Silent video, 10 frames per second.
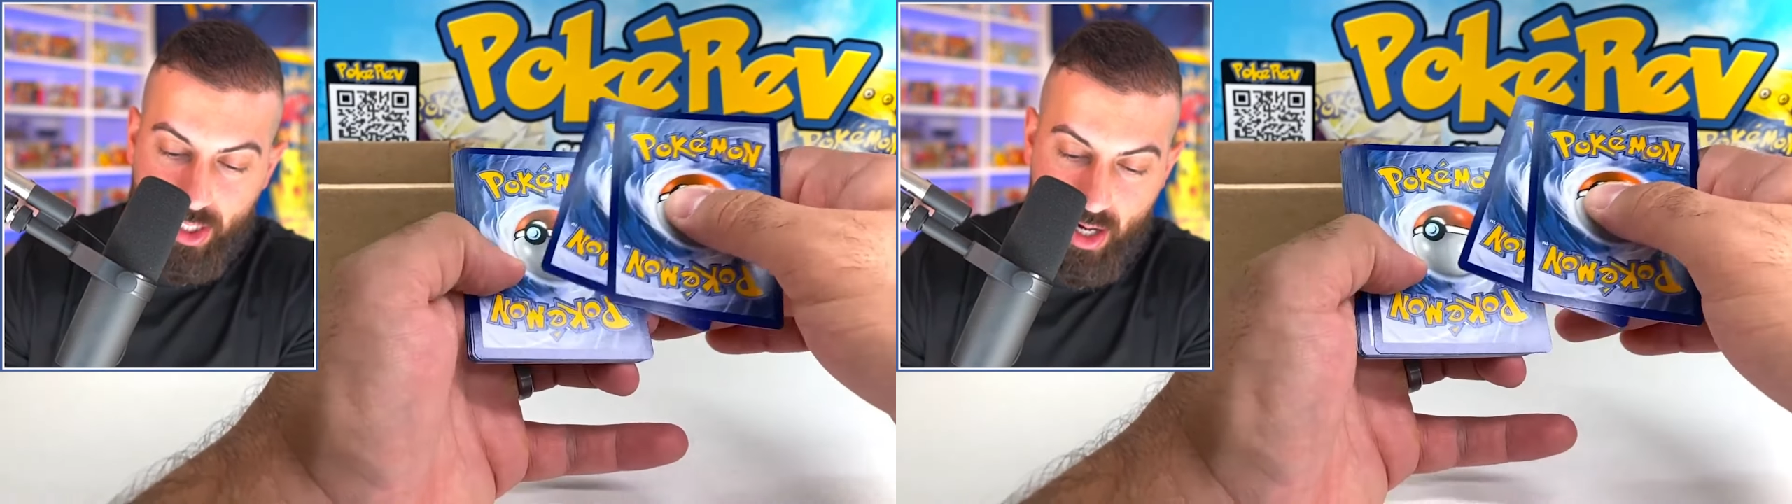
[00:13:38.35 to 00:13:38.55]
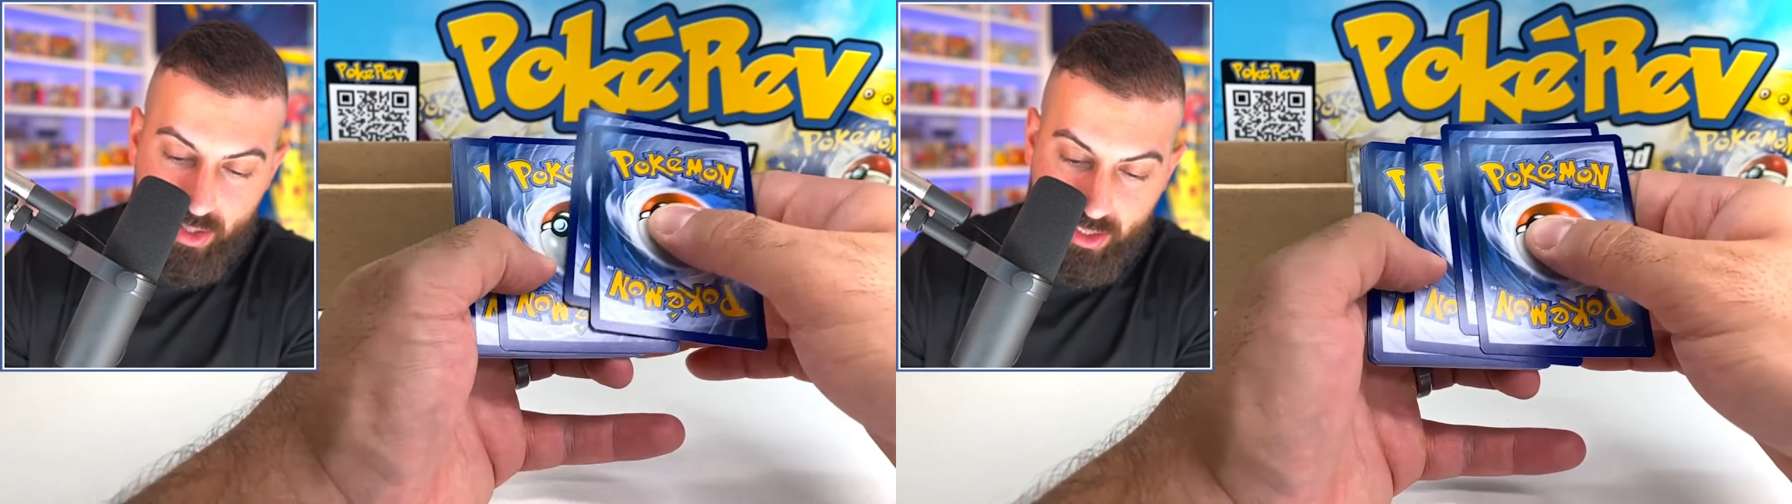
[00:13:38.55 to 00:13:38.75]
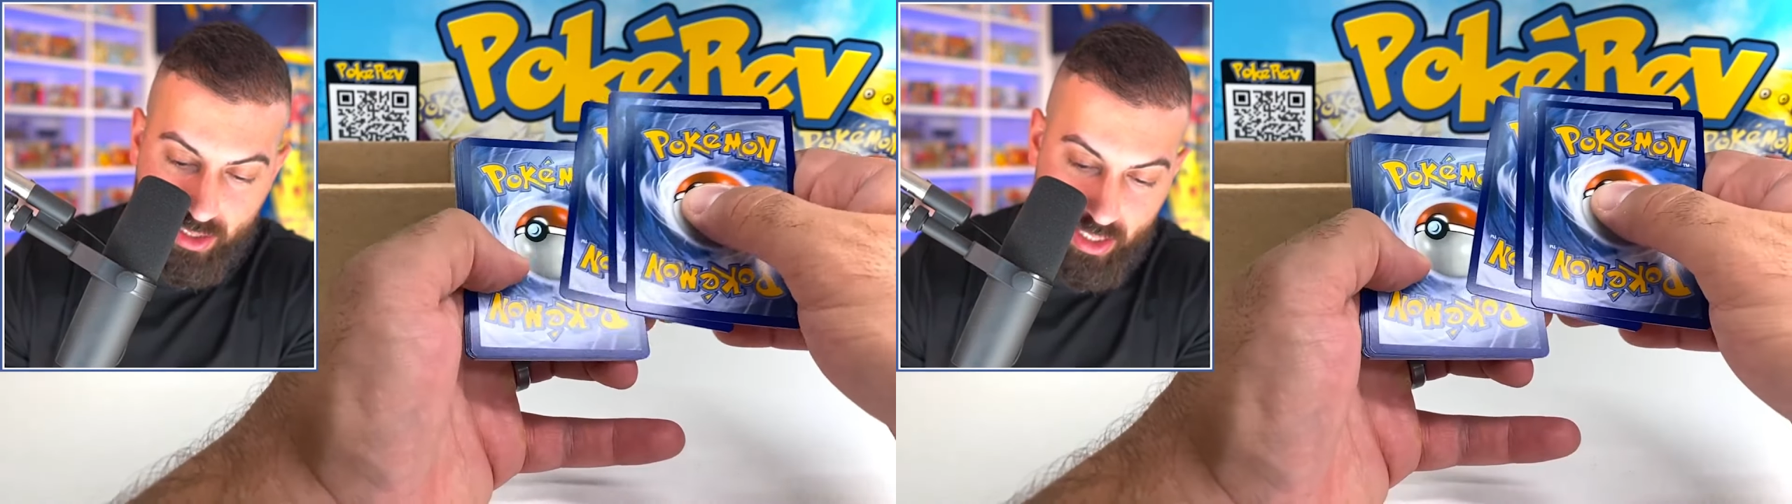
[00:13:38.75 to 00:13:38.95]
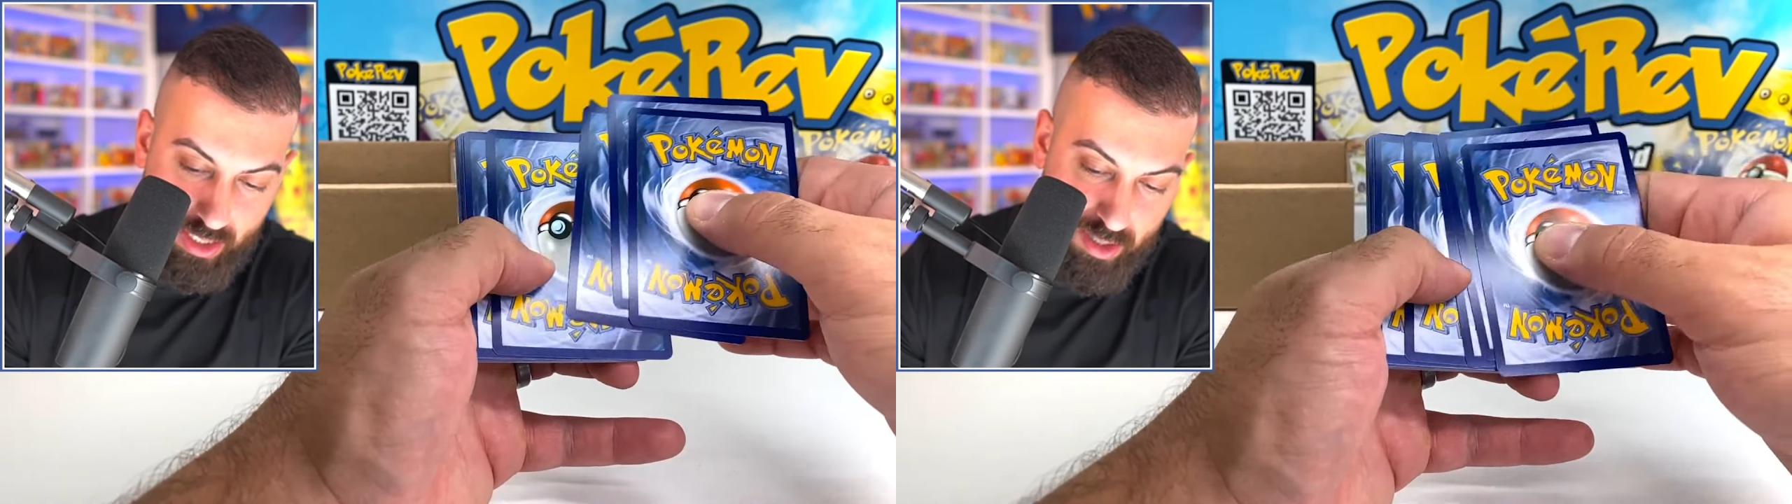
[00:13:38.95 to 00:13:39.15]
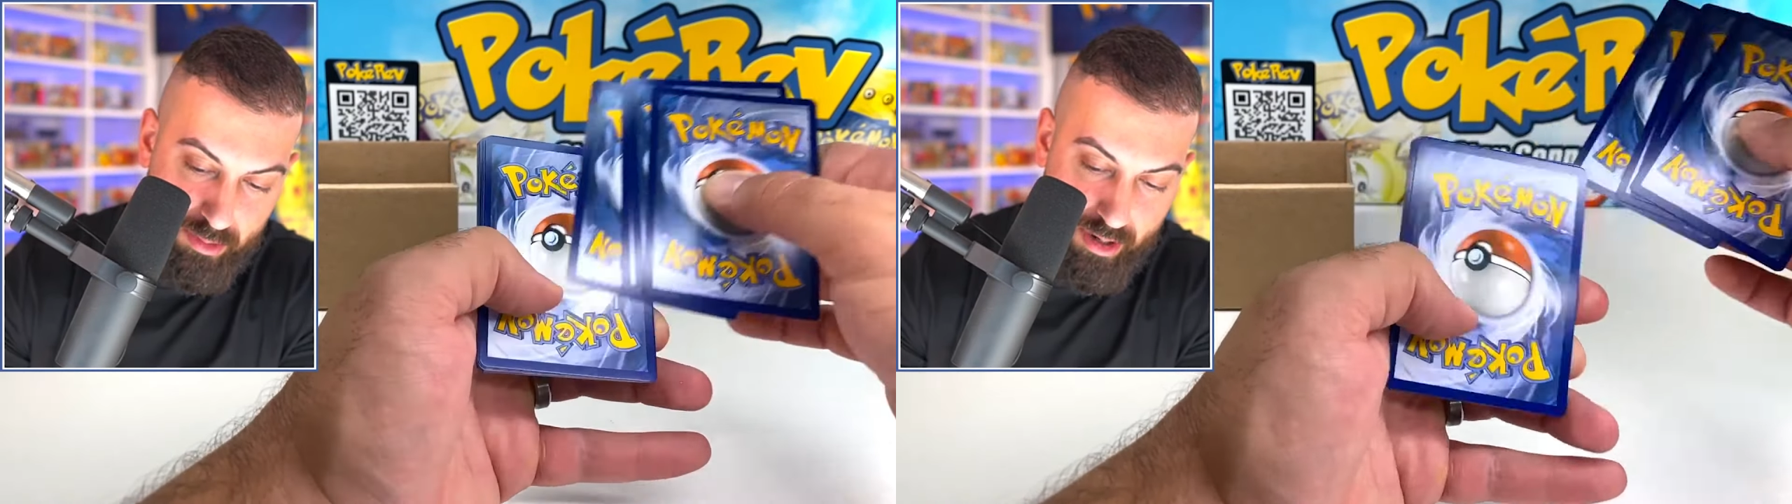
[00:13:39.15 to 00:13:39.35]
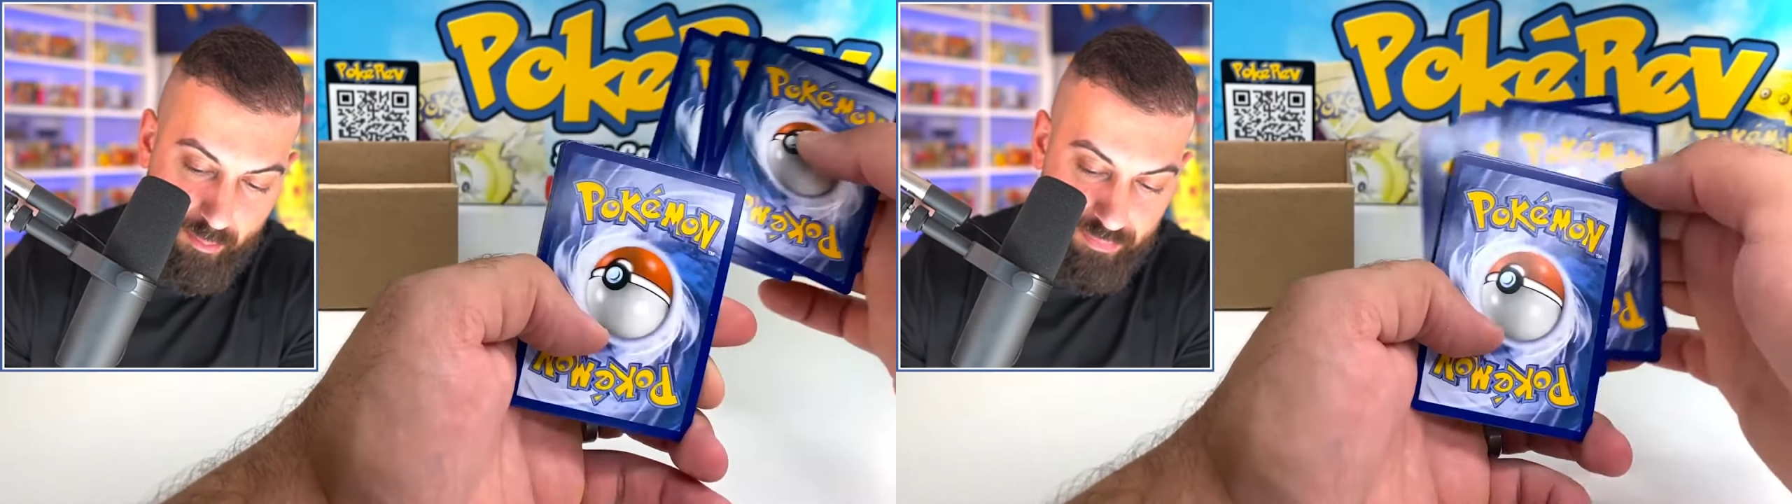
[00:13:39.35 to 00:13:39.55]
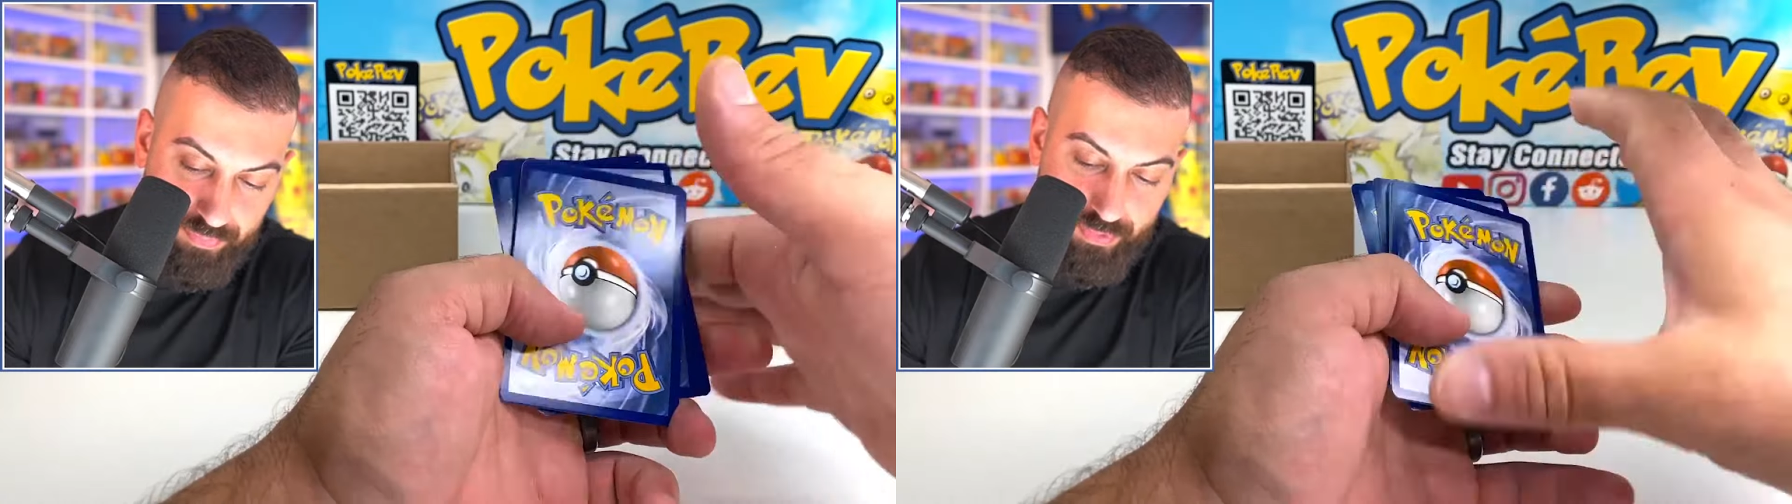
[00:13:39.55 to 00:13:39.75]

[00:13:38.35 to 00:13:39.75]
out of this thing. Come on.